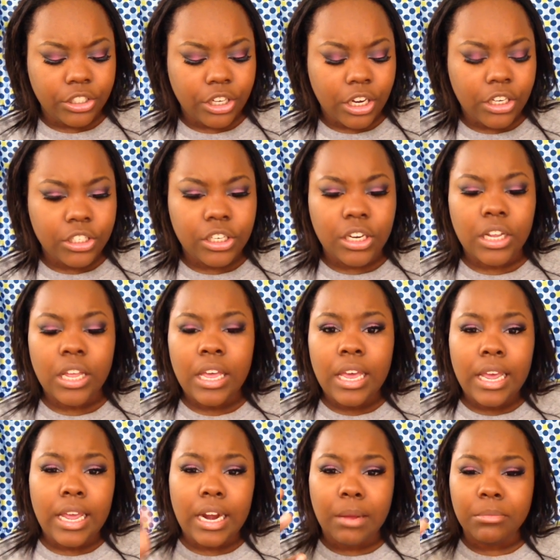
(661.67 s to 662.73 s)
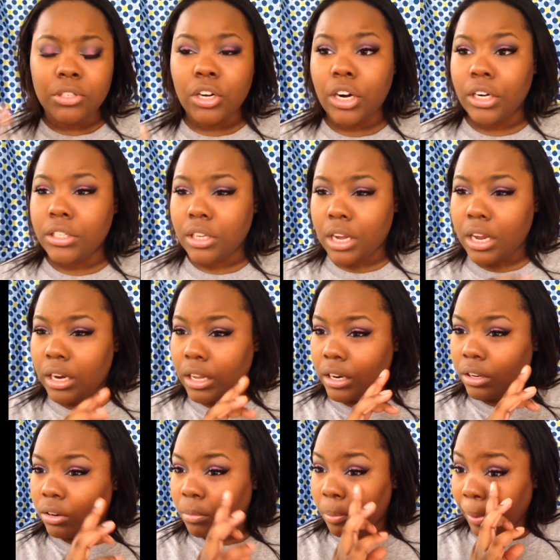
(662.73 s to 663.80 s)
changing and I'm starting to kind of get
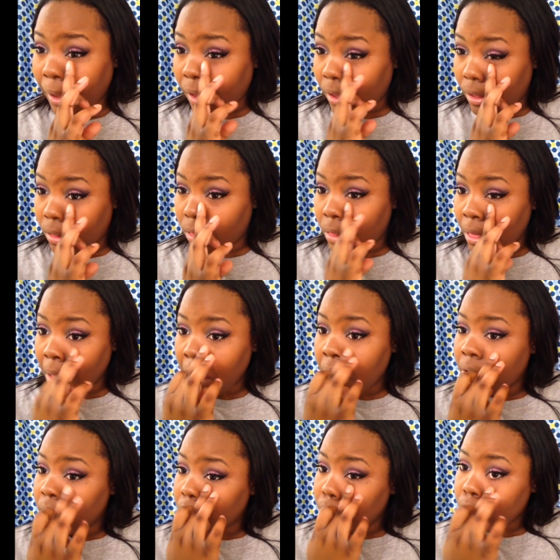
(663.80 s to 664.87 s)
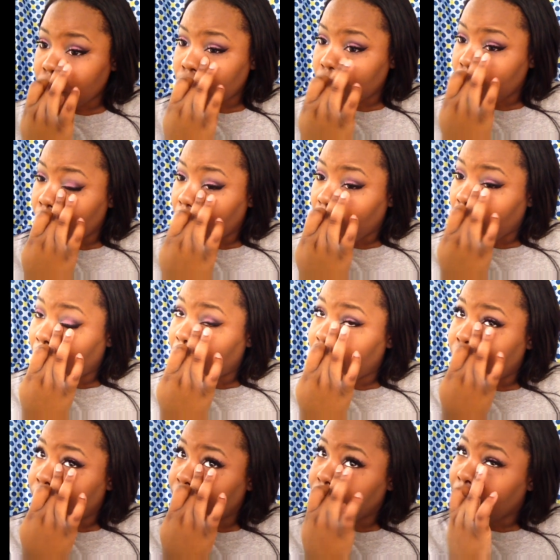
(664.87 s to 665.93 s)
a little pale. So
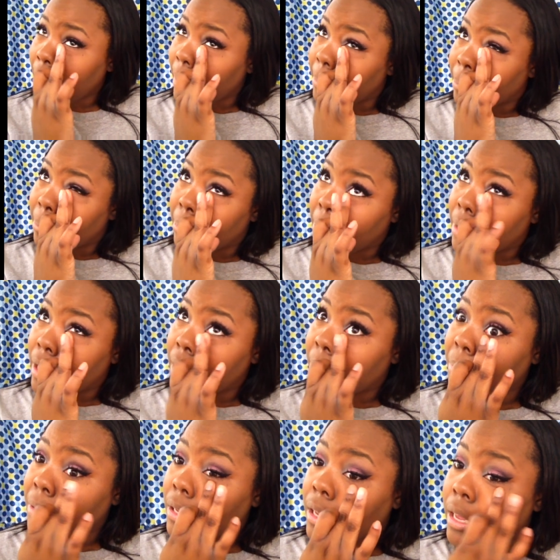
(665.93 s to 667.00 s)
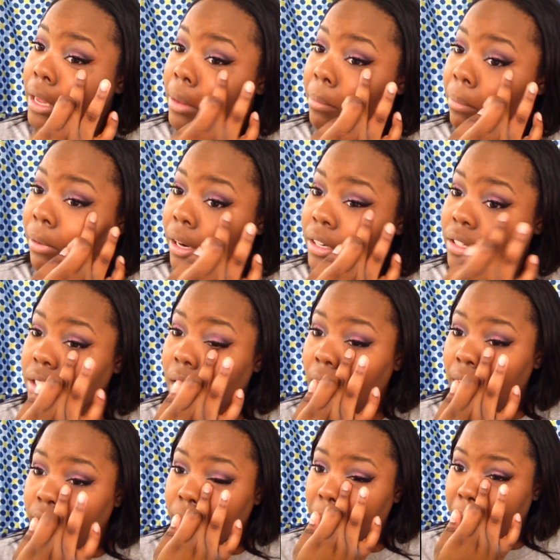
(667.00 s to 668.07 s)
that may be it, but I just
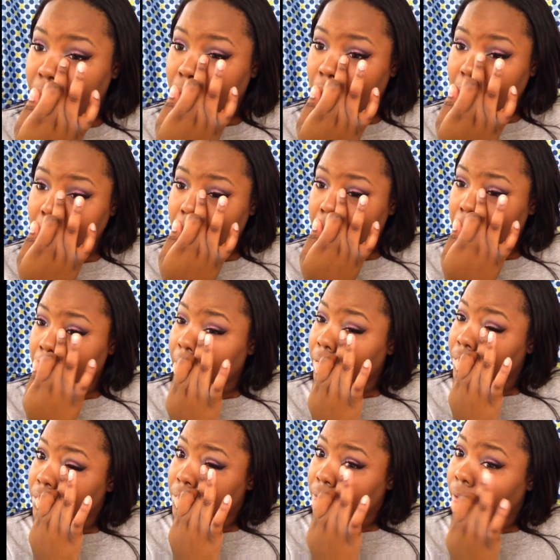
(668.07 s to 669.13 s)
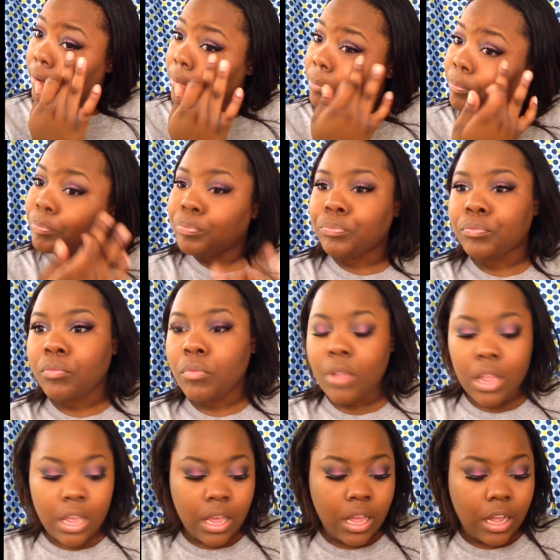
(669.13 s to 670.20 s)
haven't been liking it. So
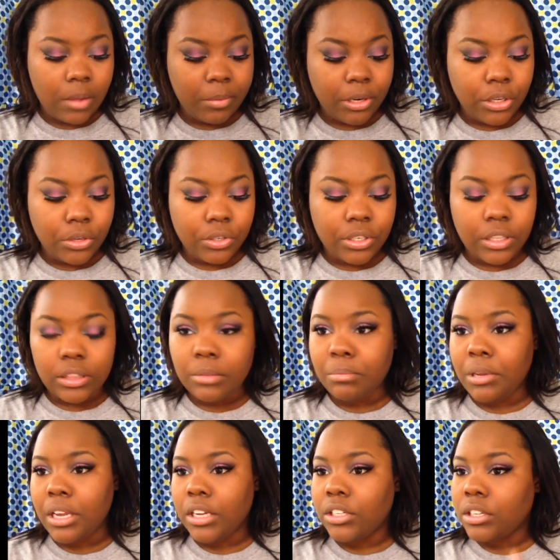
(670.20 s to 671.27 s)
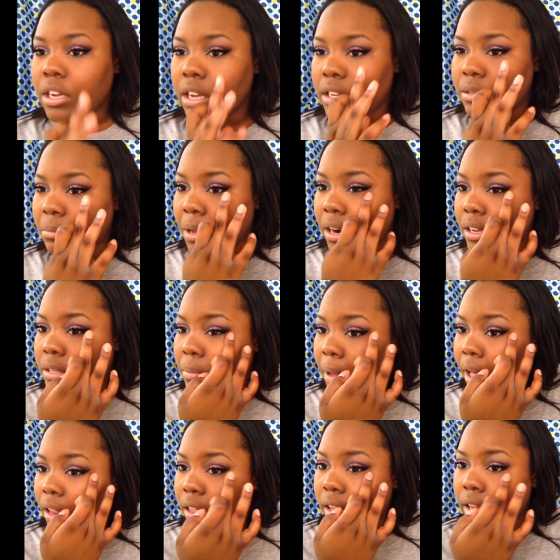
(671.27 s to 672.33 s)
I've been using the BH Cosmetics
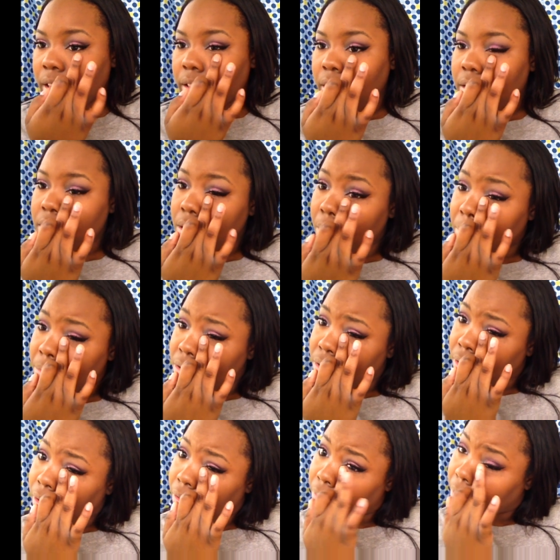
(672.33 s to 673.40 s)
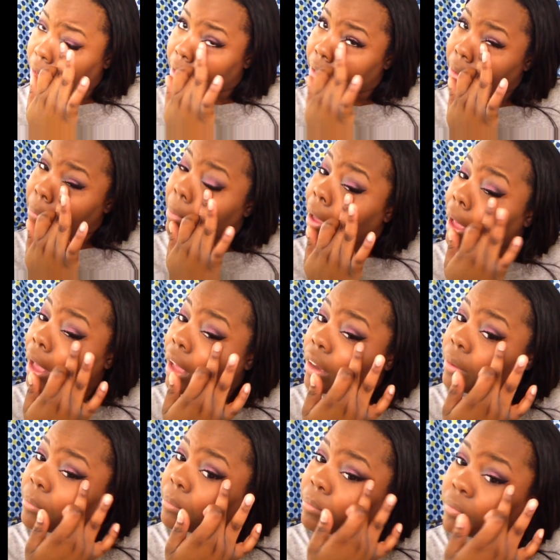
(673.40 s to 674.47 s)
palette. And then so I'm just going to go ahead and
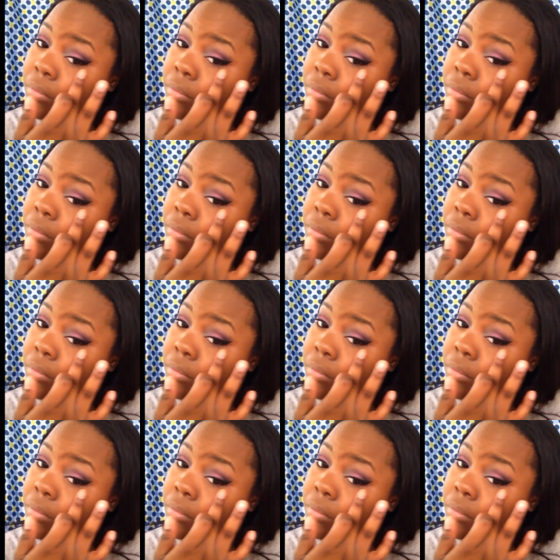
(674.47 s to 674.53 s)
pat,